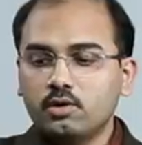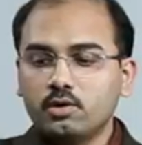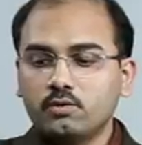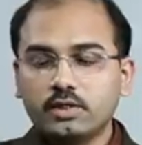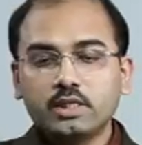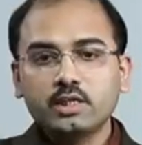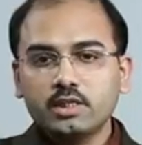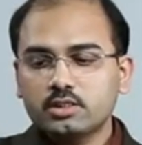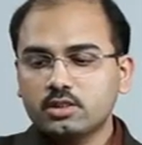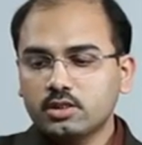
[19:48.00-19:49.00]
with
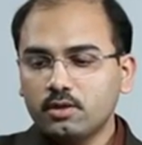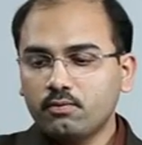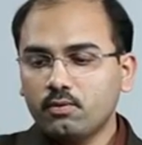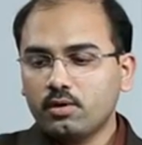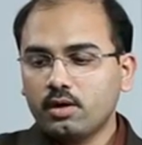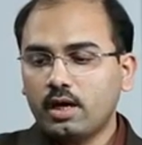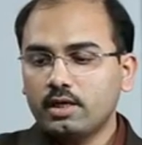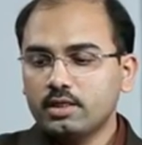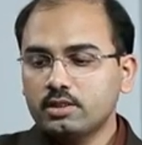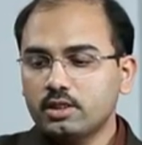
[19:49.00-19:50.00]
decreased T4
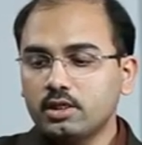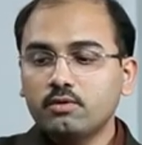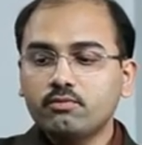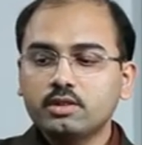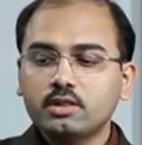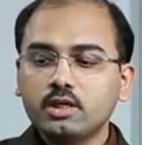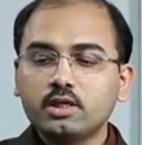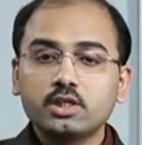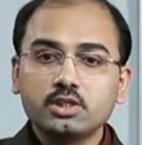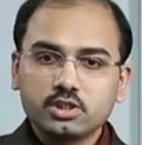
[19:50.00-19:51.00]
and T3 with
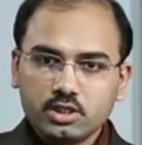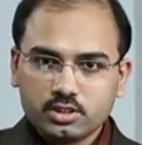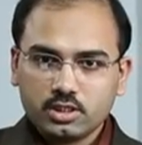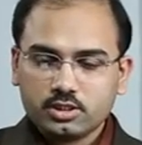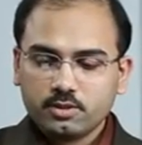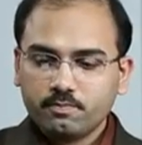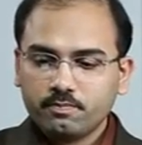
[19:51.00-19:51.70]
increased TSH.